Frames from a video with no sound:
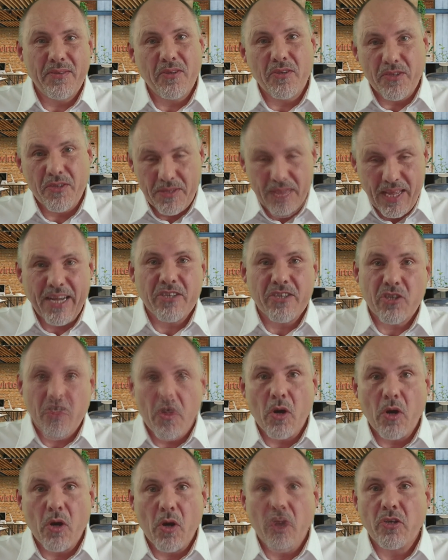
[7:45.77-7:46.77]
there's some
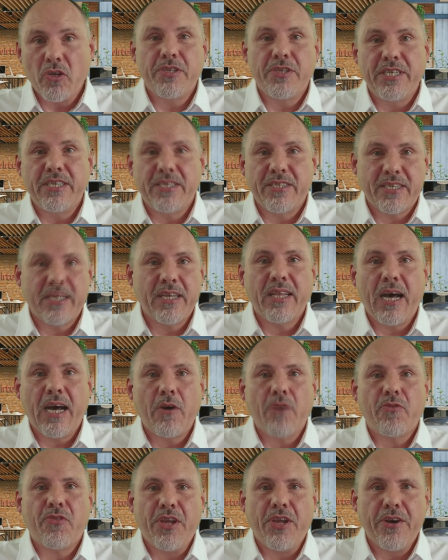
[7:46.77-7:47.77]
uncertainty still
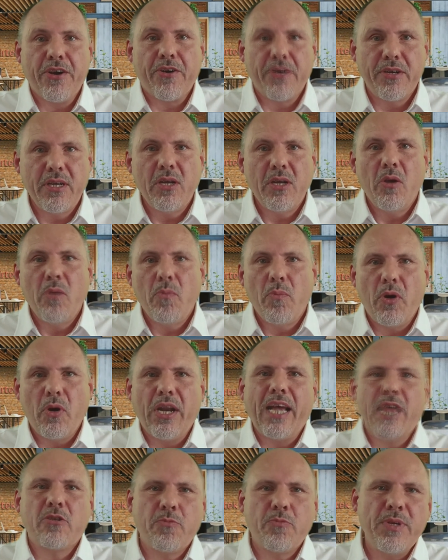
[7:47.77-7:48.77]
out there. But
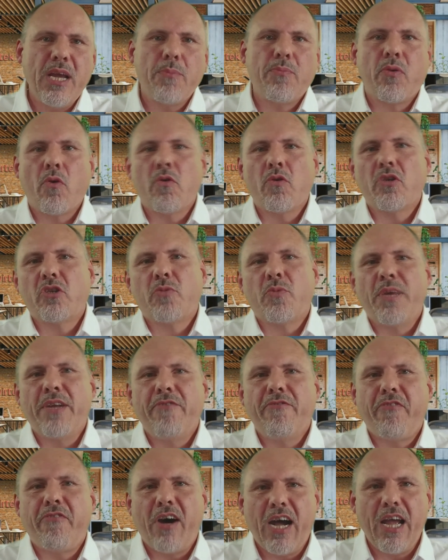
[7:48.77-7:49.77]
as we approach
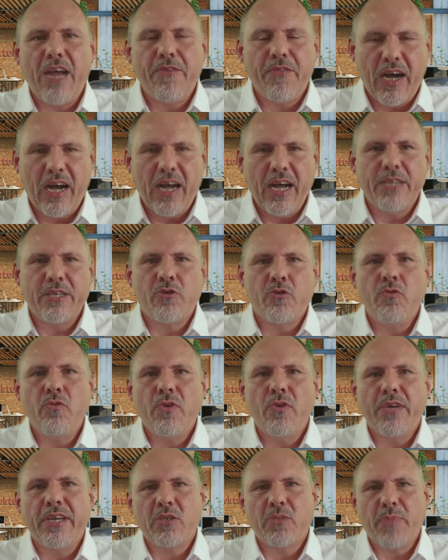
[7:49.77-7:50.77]
25, I do
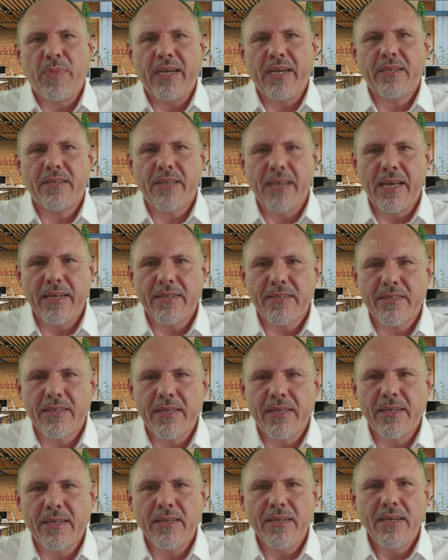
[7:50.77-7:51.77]
expect that
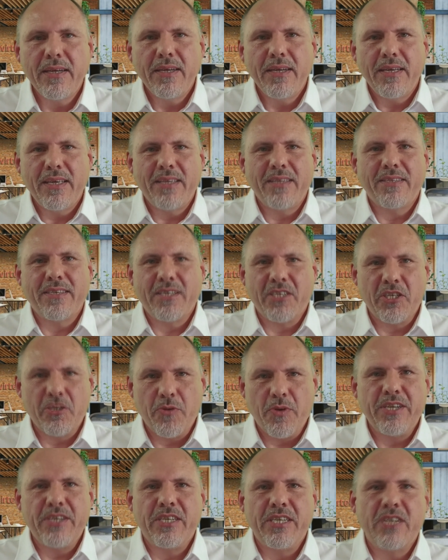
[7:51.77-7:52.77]
the
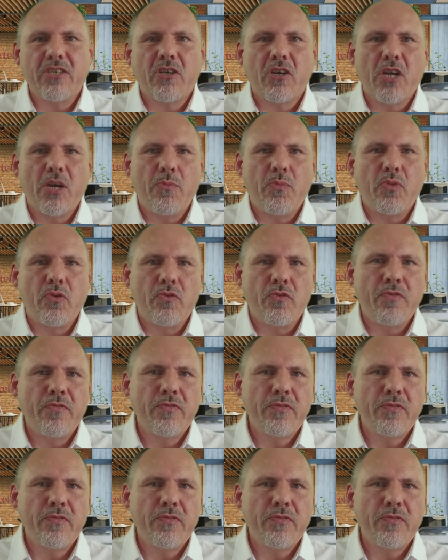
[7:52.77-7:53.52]
situation is going to improve.